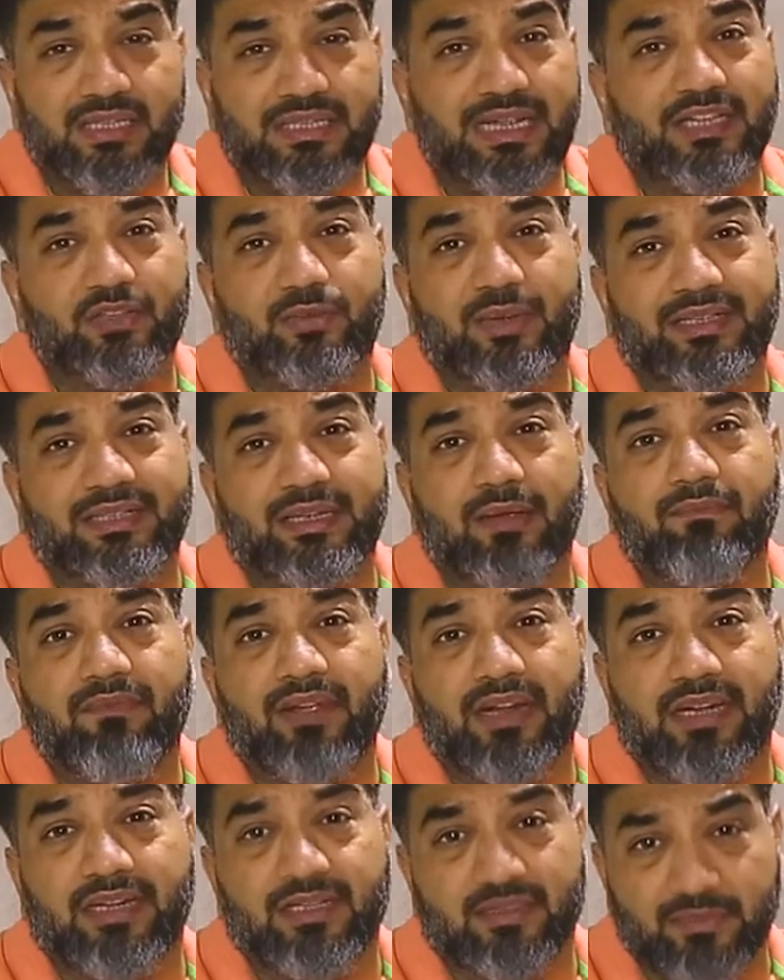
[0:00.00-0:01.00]
That's why
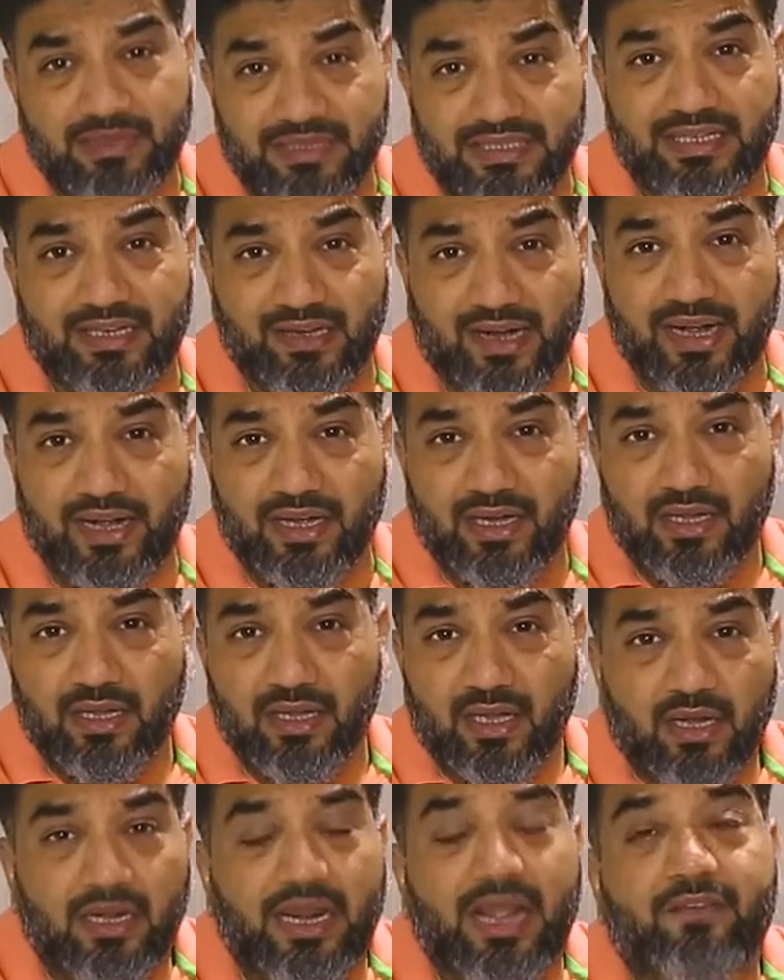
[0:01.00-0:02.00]
somewhere it is missing, right?
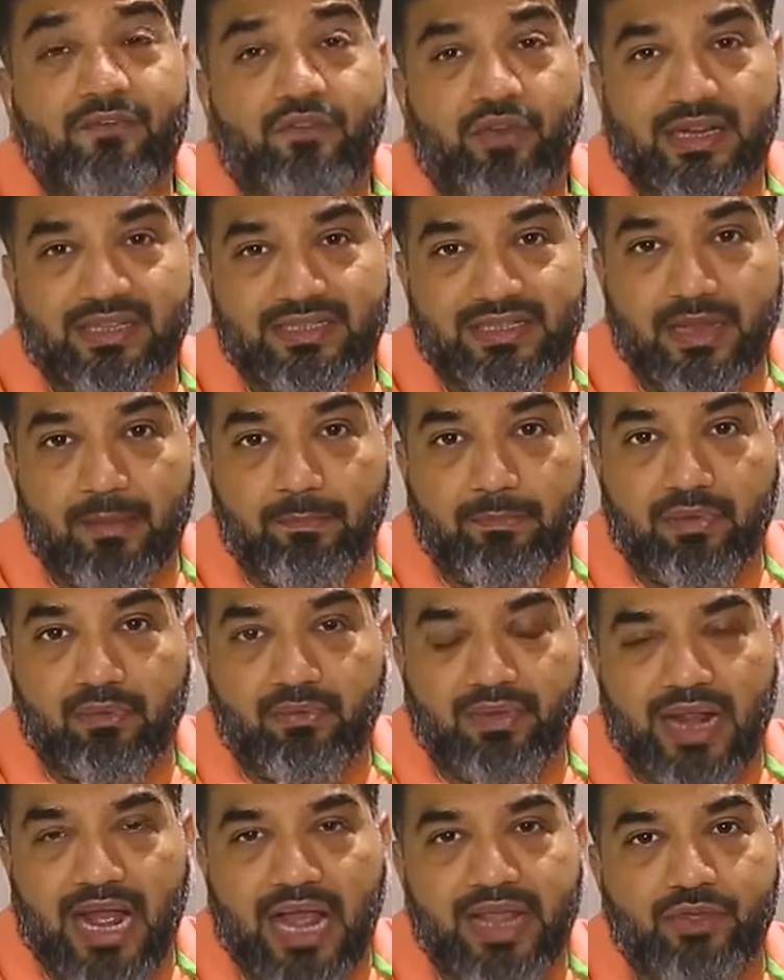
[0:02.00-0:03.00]
Like, for
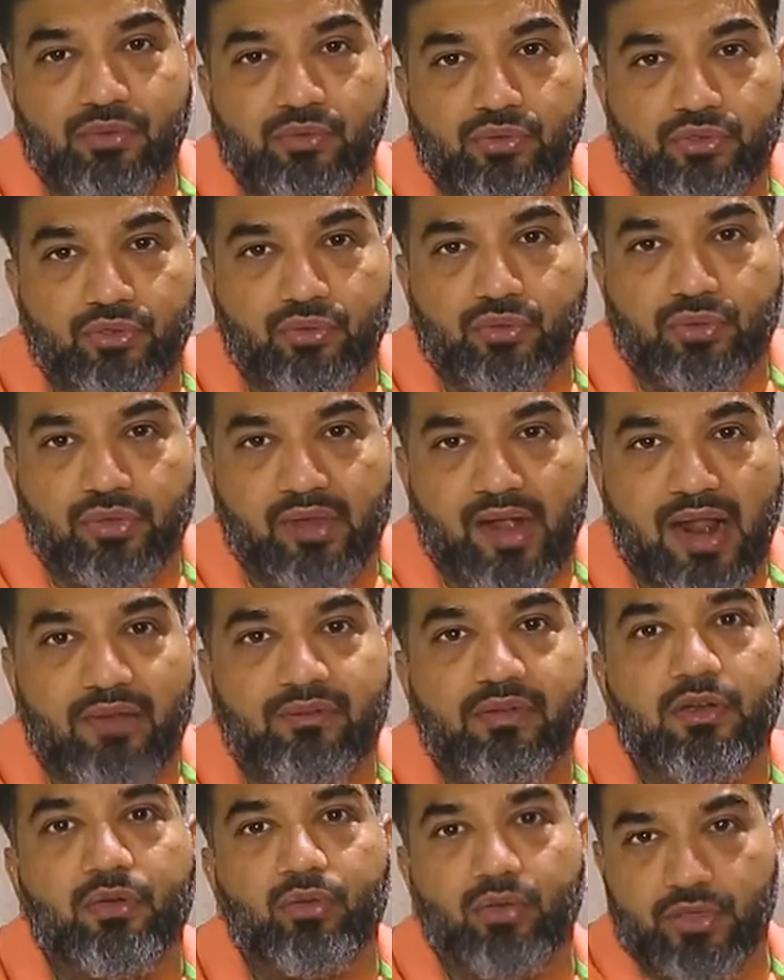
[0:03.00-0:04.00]
example, when I used to
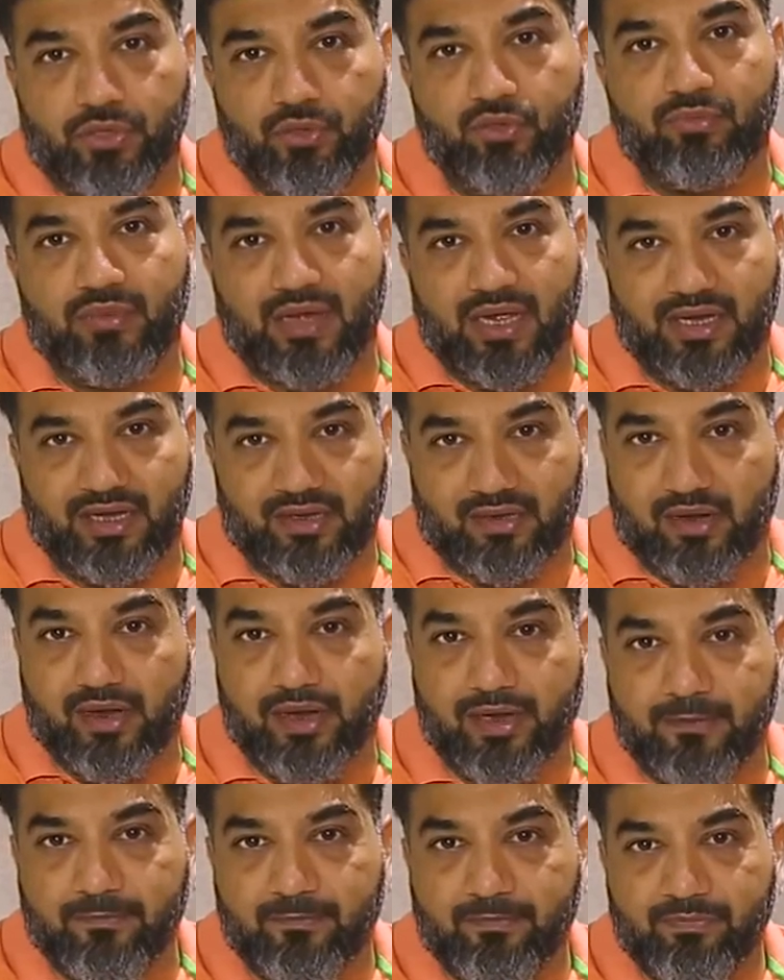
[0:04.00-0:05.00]
travel to a new market,
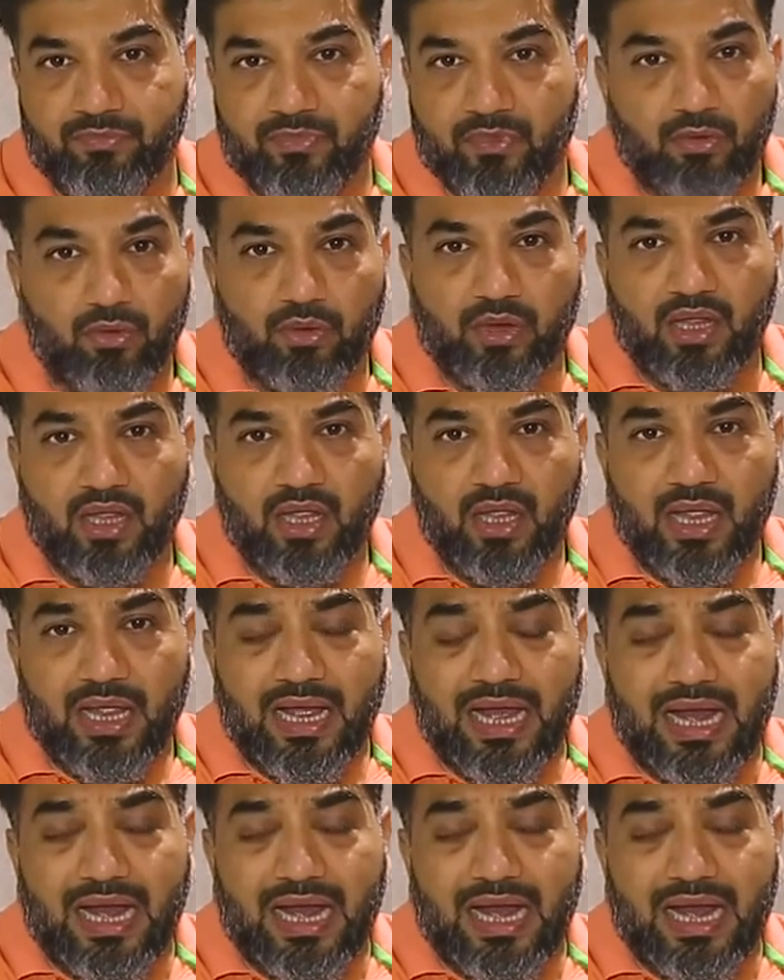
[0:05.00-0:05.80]
right? Okay,